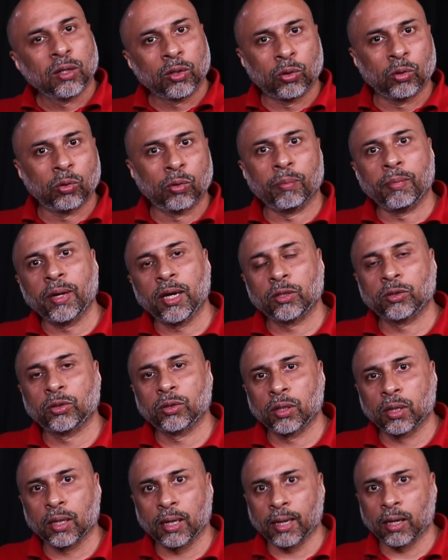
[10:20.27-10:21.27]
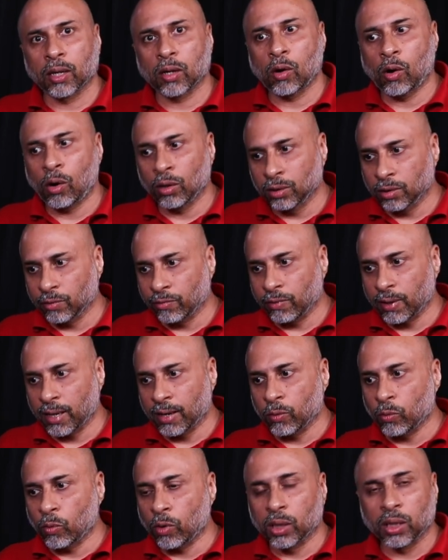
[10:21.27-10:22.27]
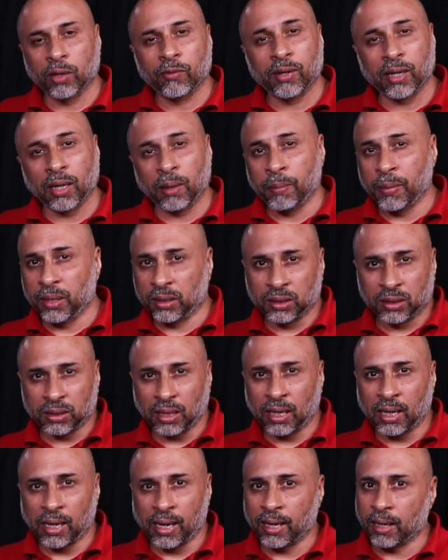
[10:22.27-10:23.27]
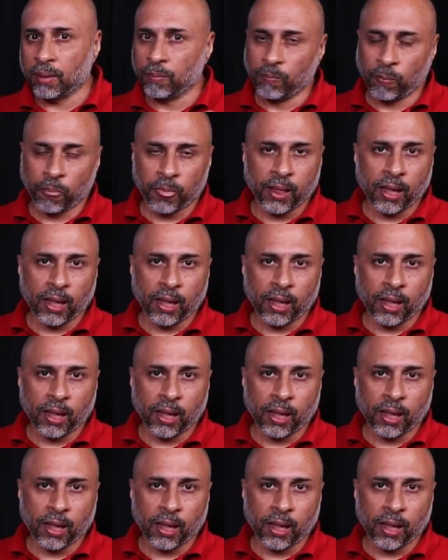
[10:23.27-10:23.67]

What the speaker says: to make sure, like, on the fly, whatever images I like,